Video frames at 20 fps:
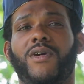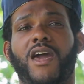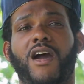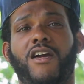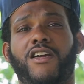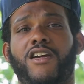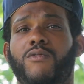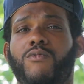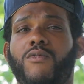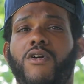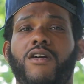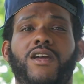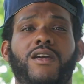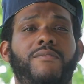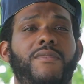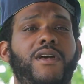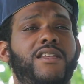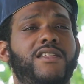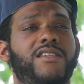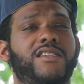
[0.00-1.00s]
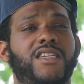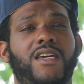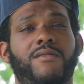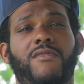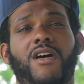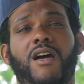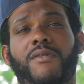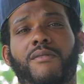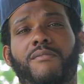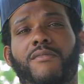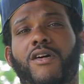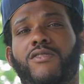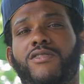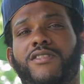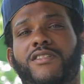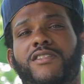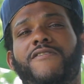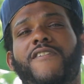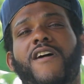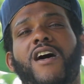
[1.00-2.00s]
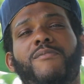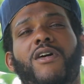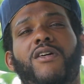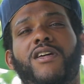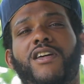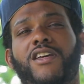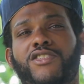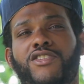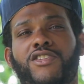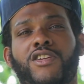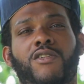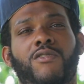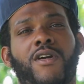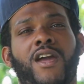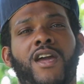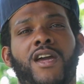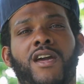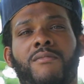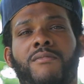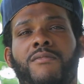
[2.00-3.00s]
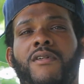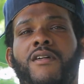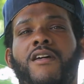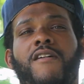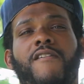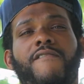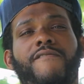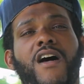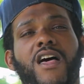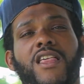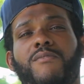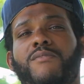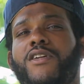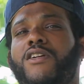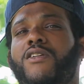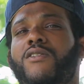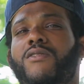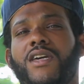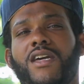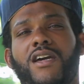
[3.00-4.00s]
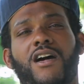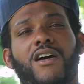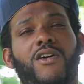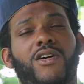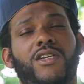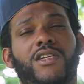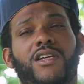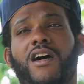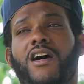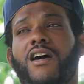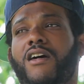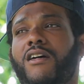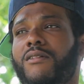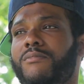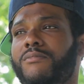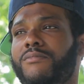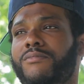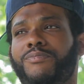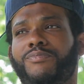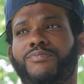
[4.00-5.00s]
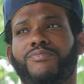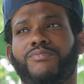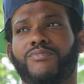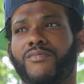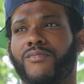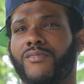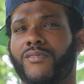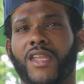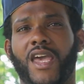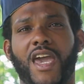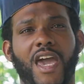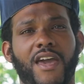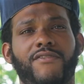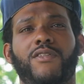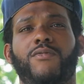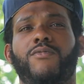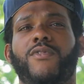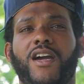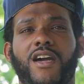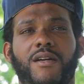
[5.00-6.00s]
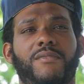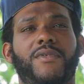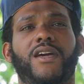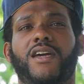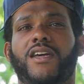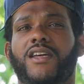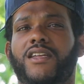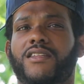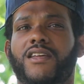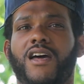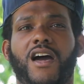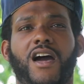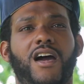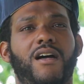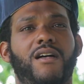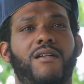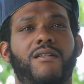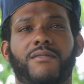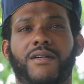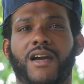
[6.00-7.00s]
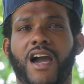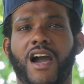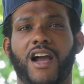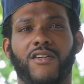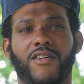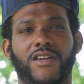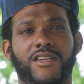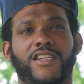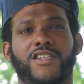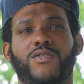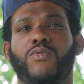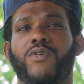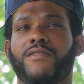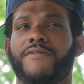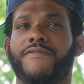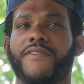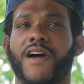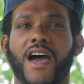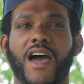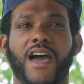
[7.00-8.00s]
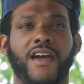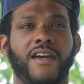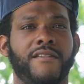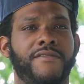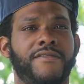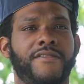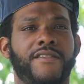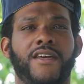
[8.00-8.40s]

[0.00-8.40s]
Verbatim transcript: We out here working, man. C M R my promotions. Follow me on Instagram. Follow me on, on um, everywhere, man. Uh, Concrete615.